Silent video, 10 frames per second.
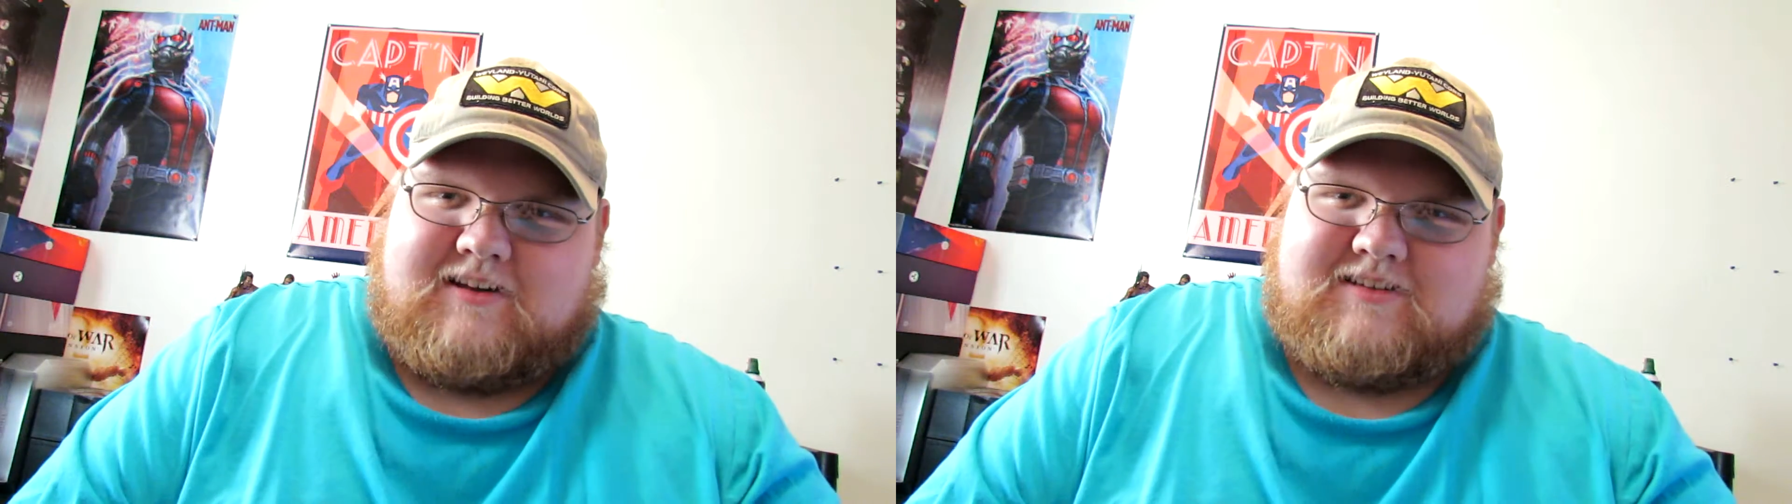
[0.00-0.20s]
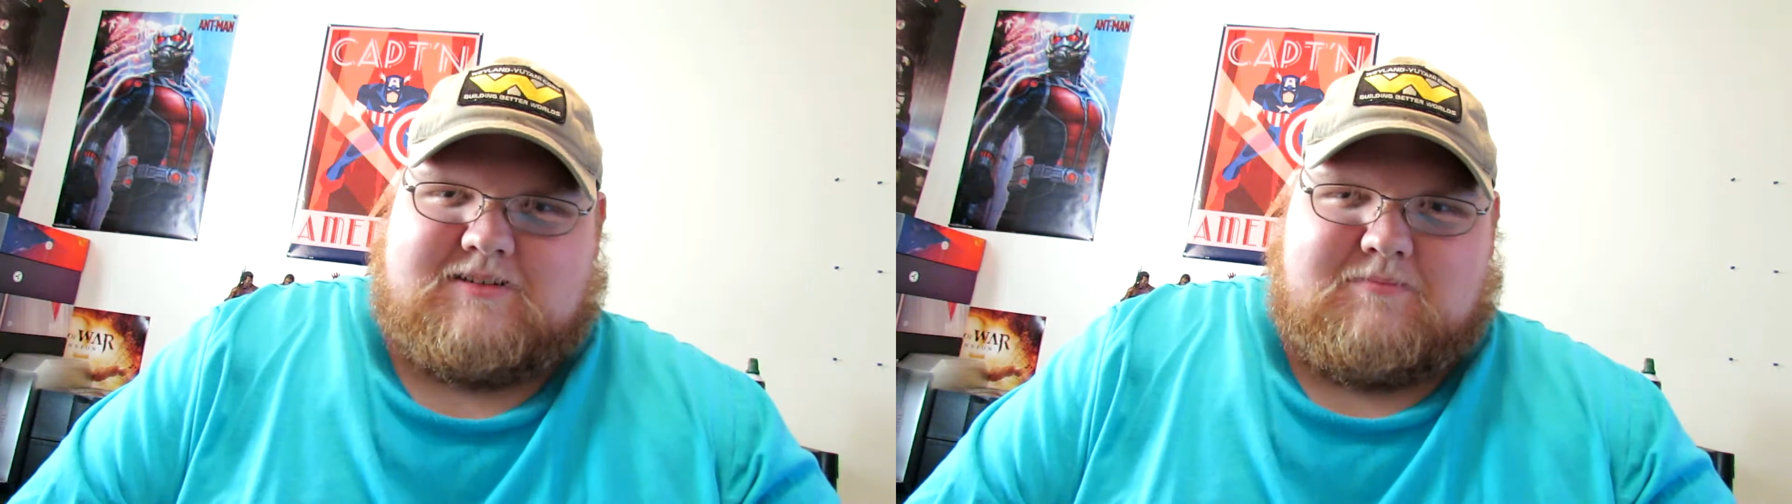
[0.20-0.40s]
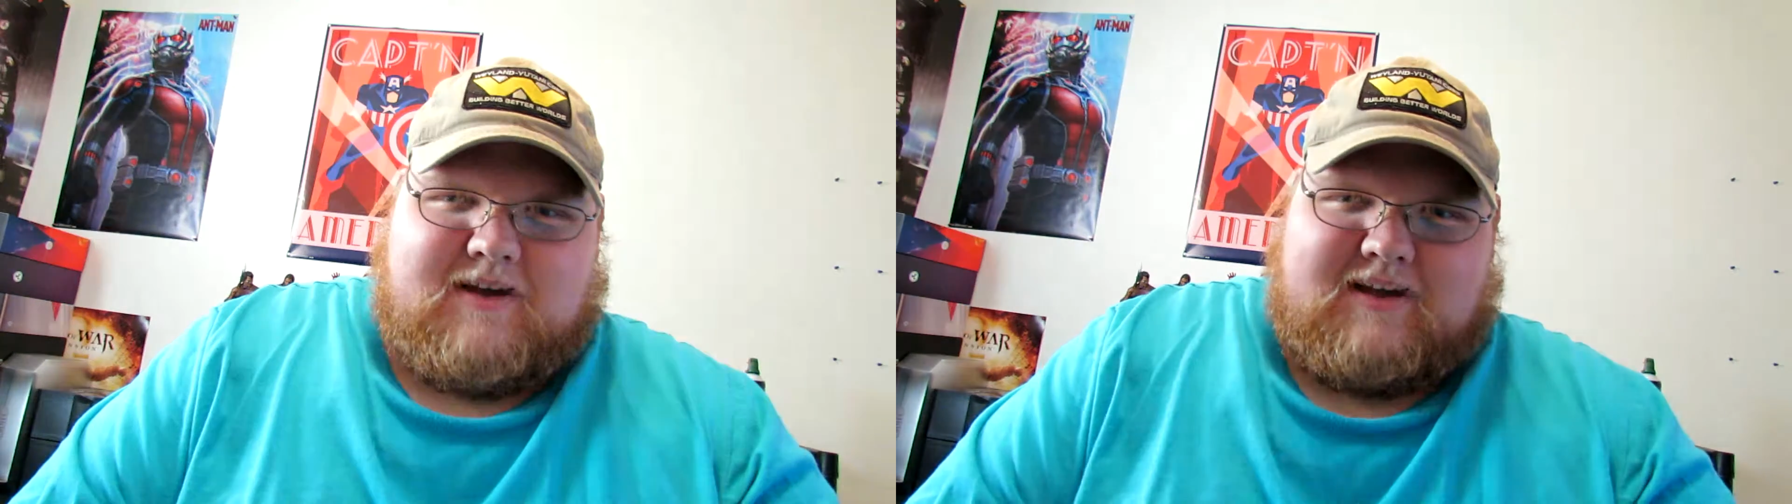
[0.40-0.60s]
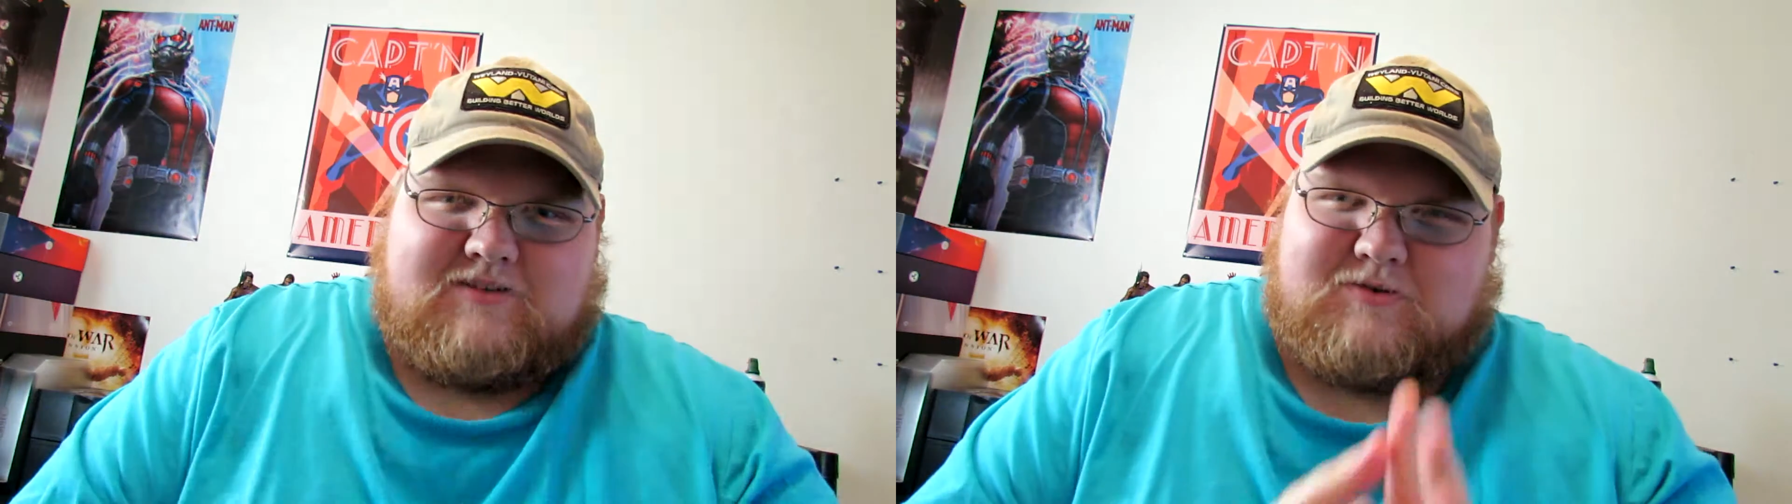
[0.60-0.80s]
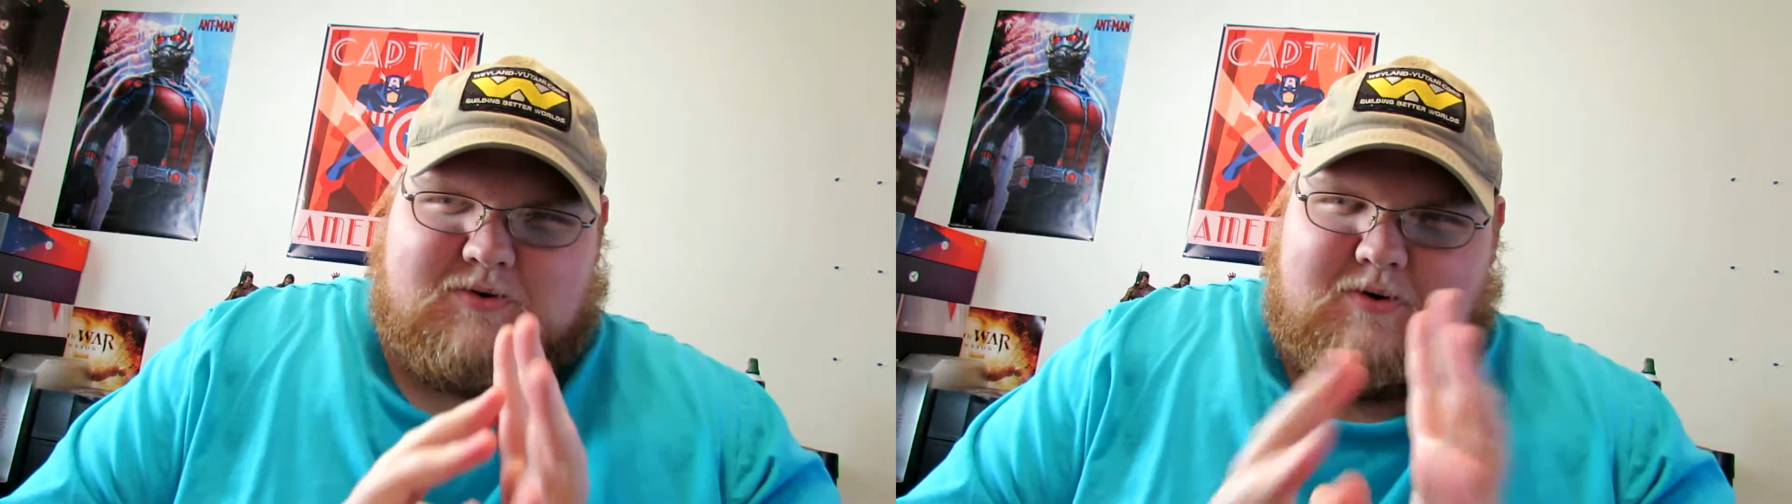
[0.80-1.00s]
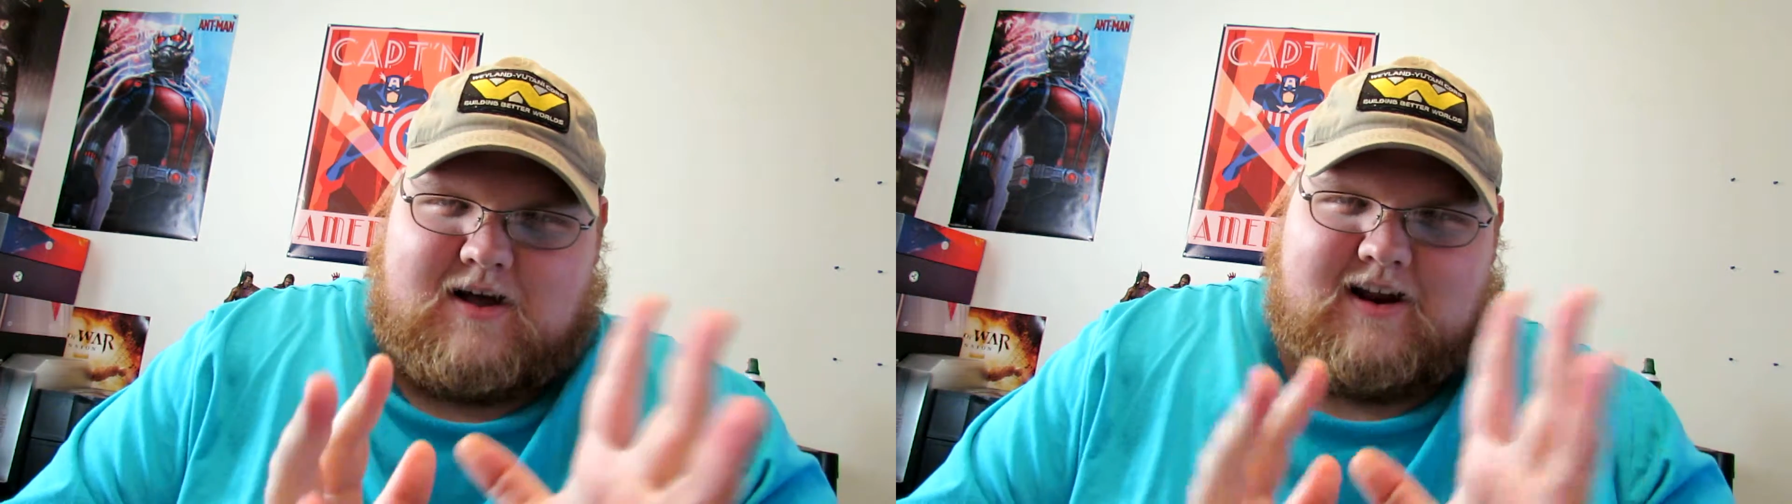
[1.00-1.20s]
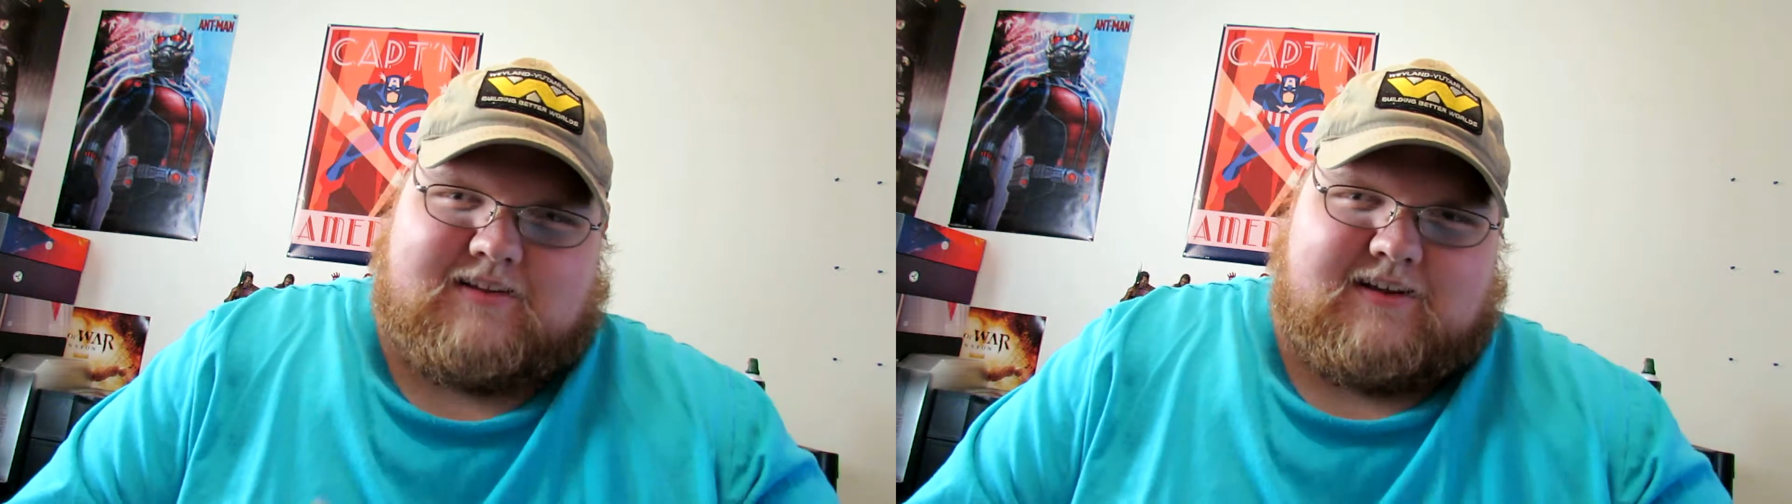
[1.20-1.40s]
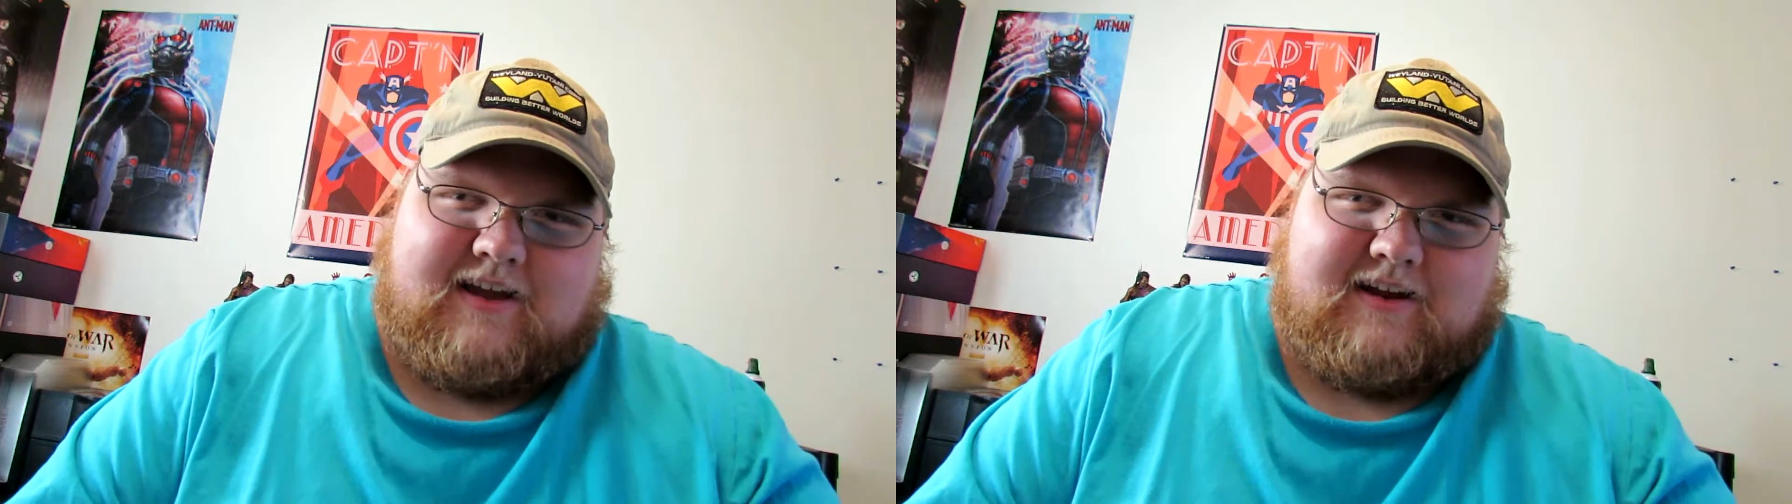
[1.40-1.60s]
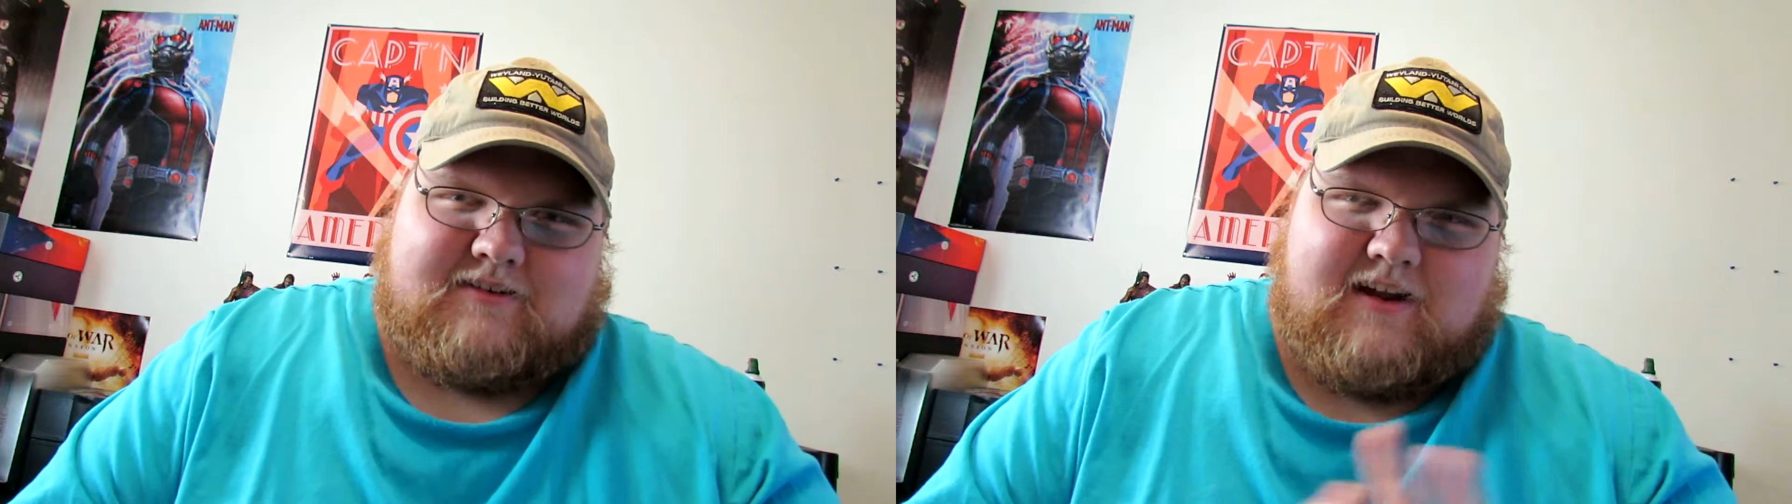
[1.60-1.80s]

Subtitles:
Season Pass right out the gate.